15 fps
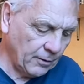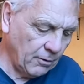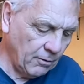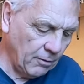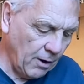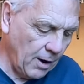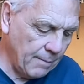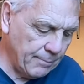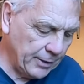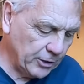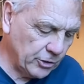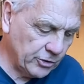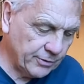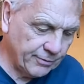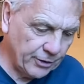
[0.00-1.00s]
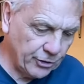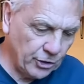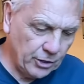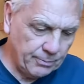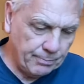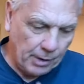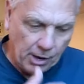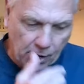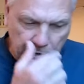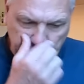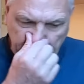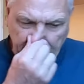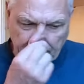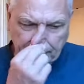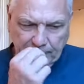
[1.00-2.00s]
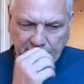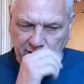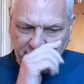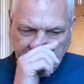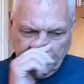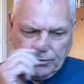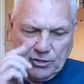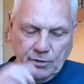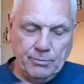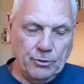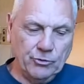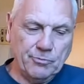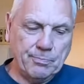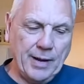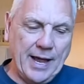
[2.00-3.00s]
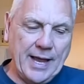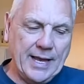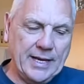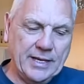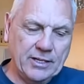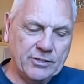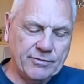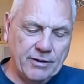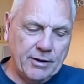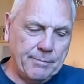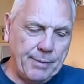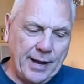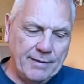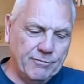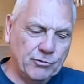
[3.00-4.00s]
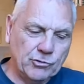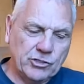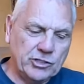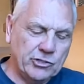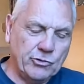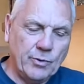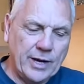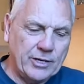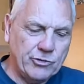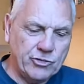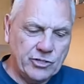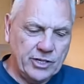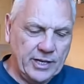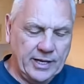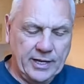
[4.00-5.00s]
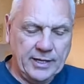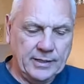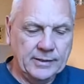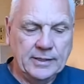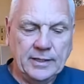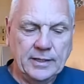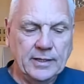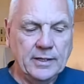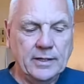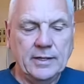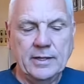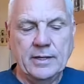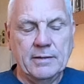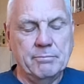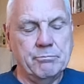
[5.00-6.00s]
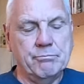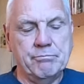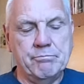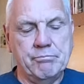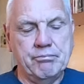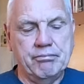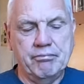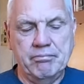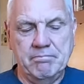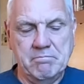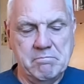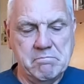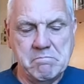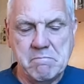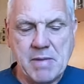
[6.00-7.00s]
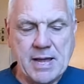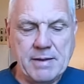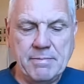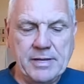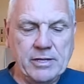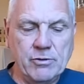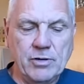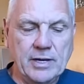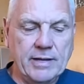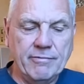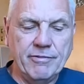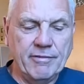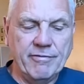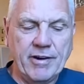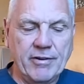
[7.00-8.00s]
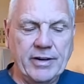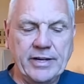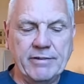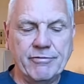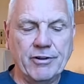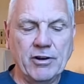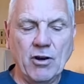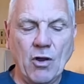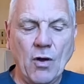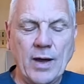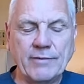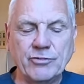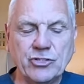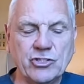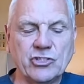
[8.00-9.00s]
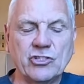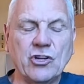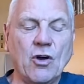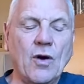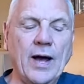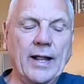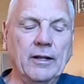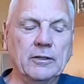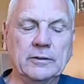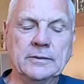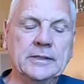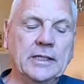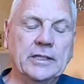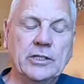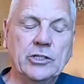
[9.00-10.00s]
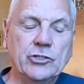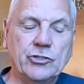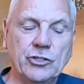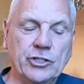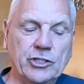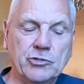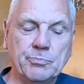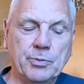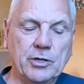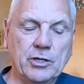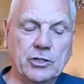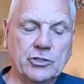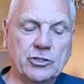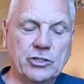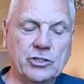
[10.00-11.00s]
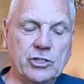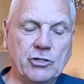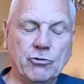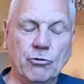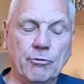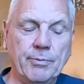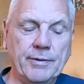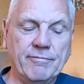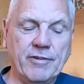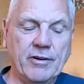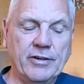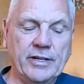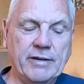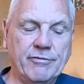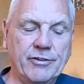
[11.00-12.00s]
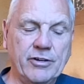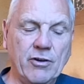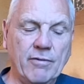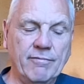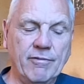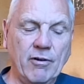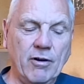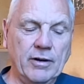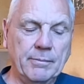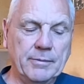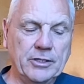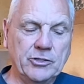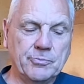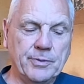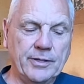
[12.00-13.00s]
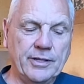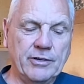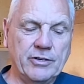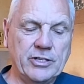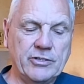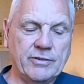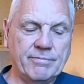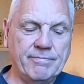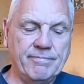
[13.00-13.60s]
All right, because of a third party, because of too much pain. There's a very painful situation here. Maybe you live a very different lifestyle to this person. You grew up in very different environments, but there is